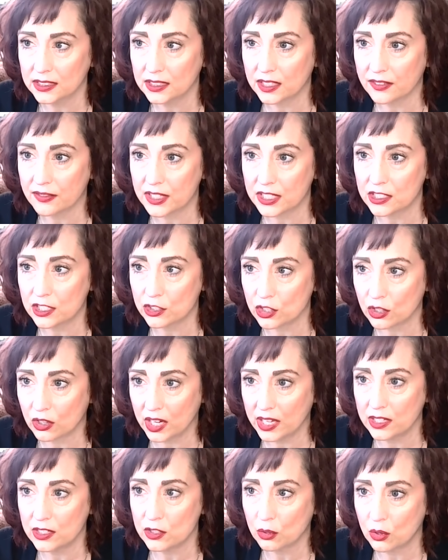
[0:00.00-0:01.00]
if it's a
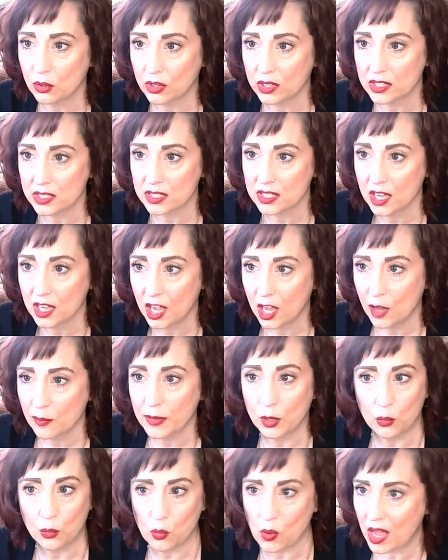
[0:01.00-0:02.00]
trained horse.
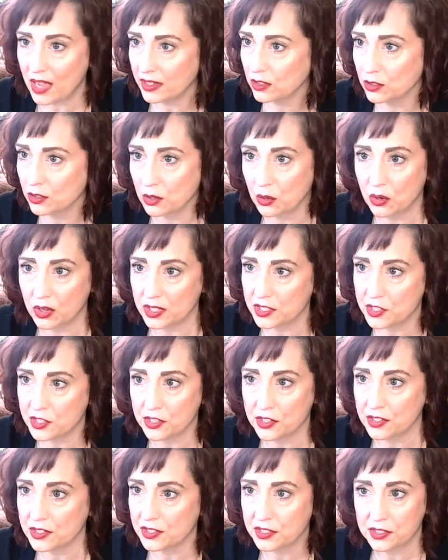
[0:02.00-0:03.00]
But wild
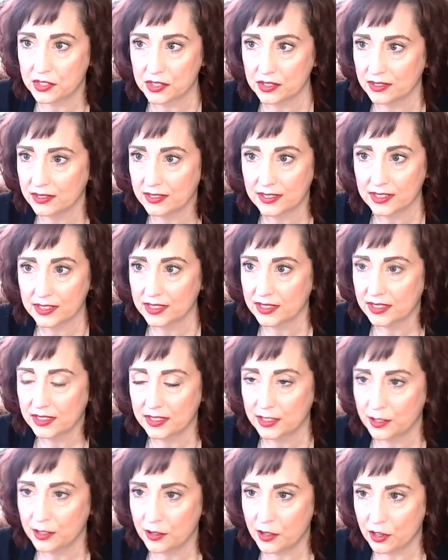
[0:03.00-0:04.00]
horses,
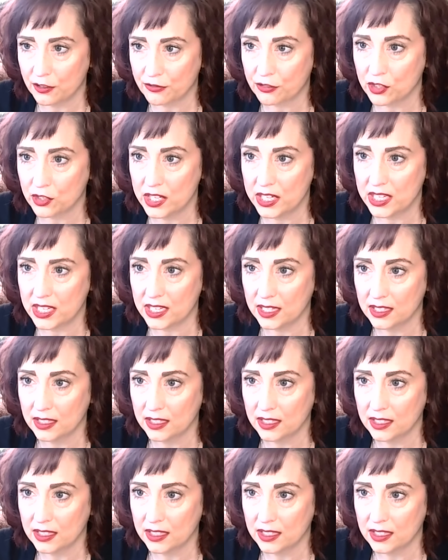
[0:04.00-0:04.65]
they're free.